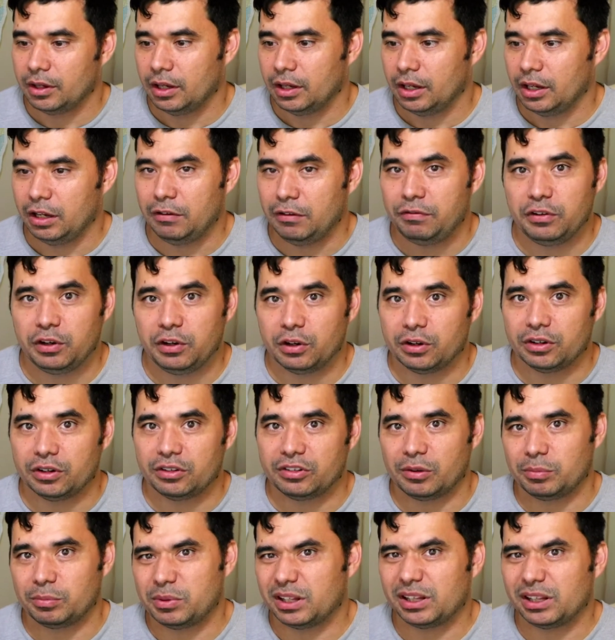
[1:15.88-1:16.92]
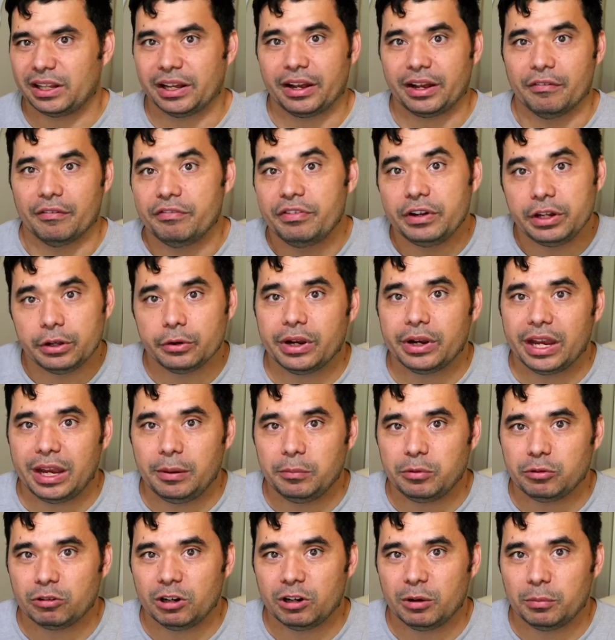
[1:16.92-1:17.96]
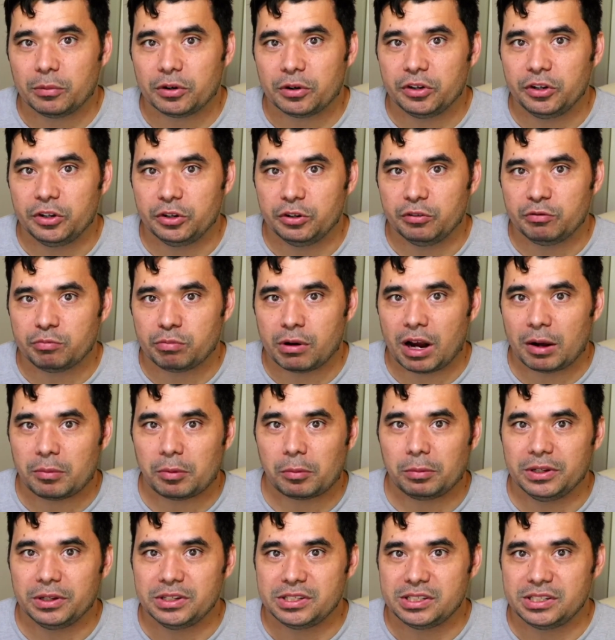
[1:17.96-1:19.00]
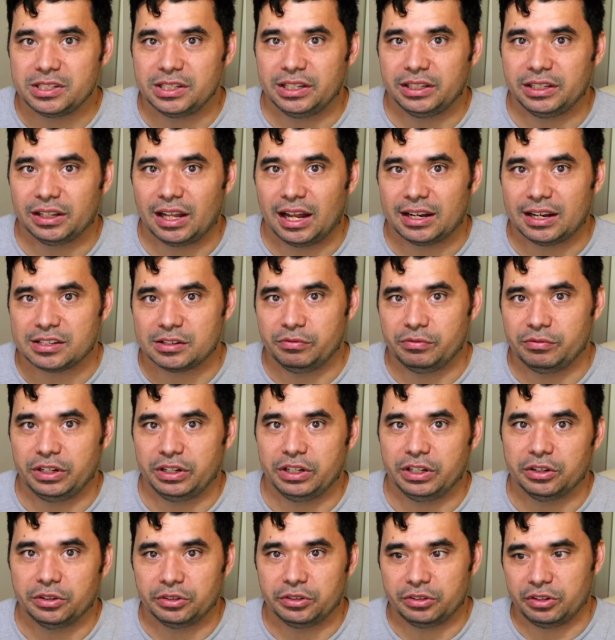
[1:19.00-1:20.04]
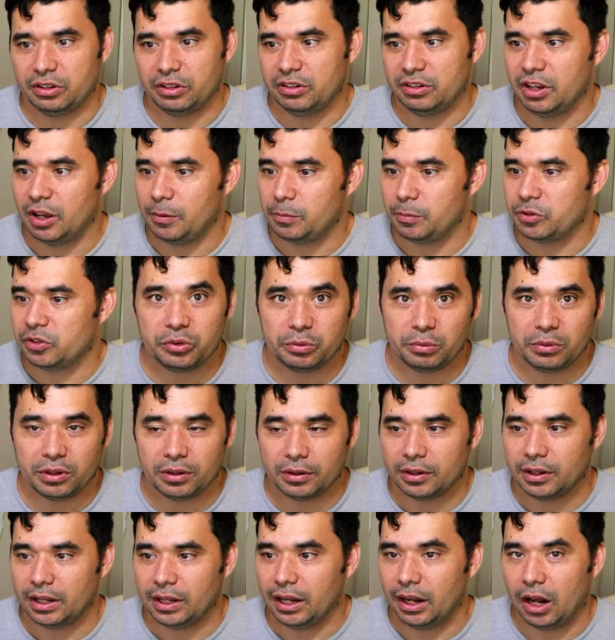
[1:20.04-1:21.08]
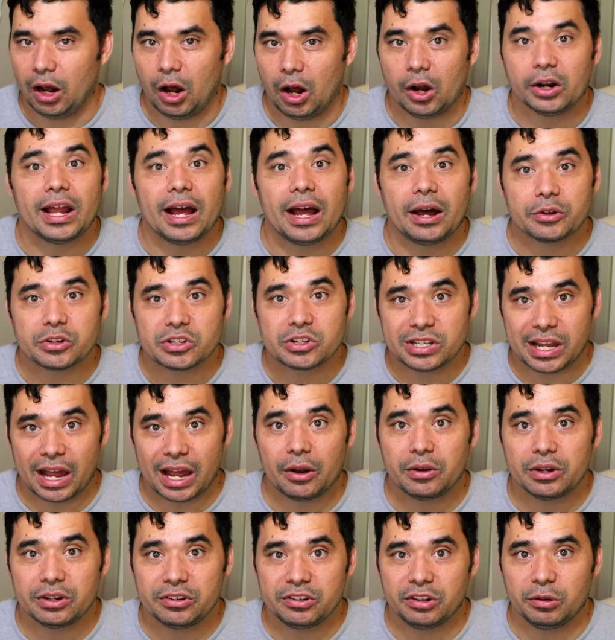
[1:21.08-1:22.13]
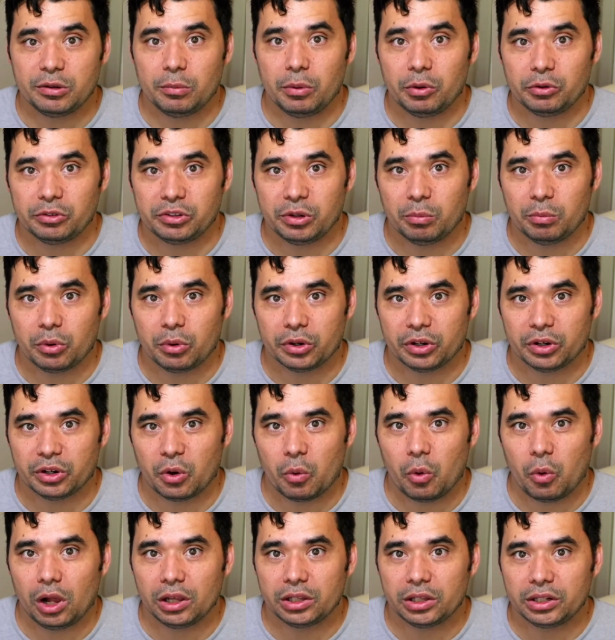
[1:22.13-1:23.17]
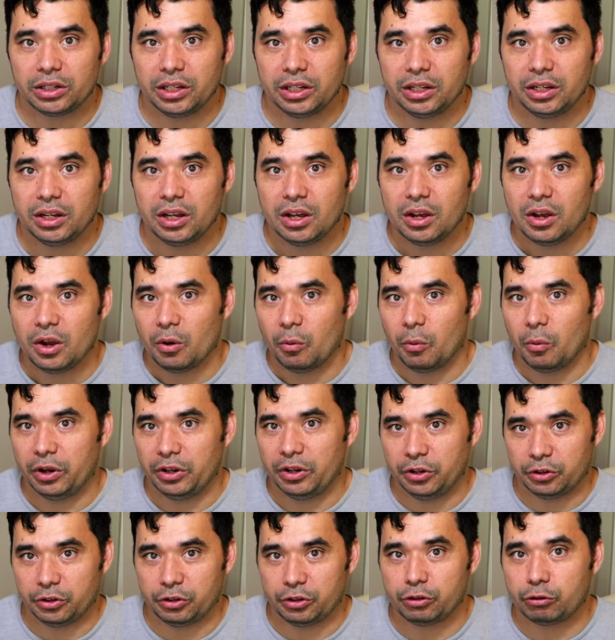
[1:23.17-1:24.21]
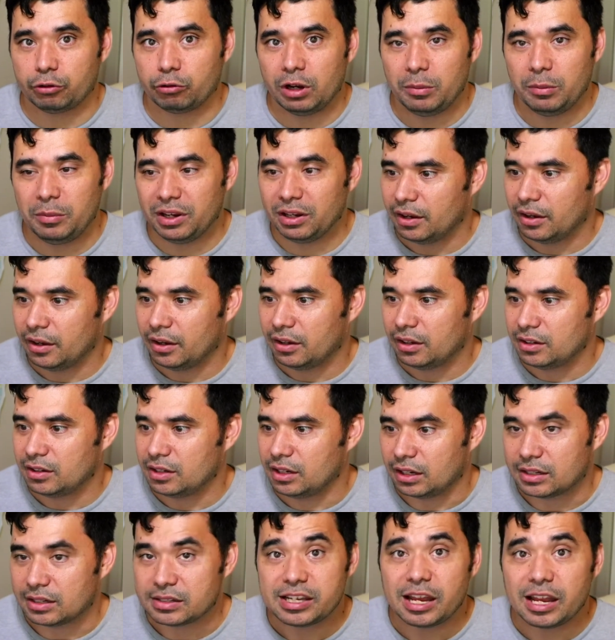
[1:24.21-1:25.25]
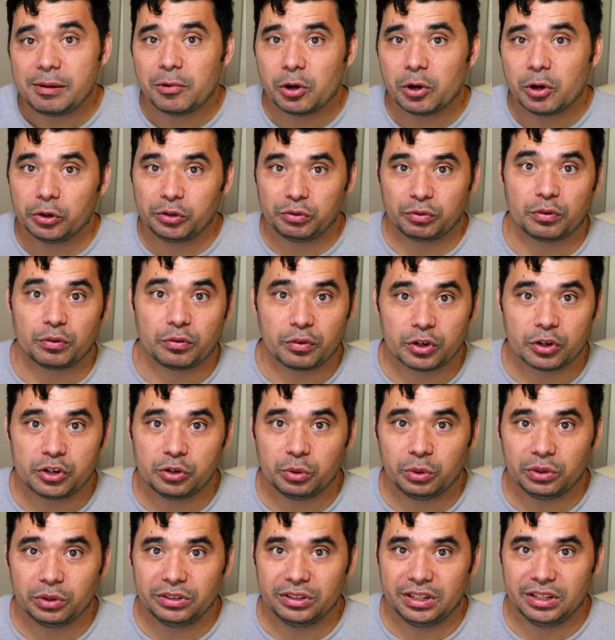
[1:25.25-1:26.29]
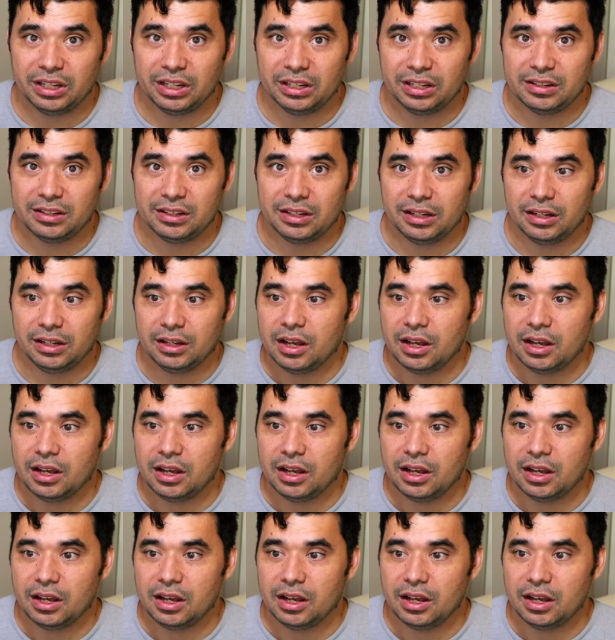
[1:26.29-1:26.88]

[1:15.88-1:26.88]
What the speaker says: If you're something like a video game streamer, you've probably seen lots of videos and tips on how sound is the most important quality when you're streaming. Same goes for virtual D&D.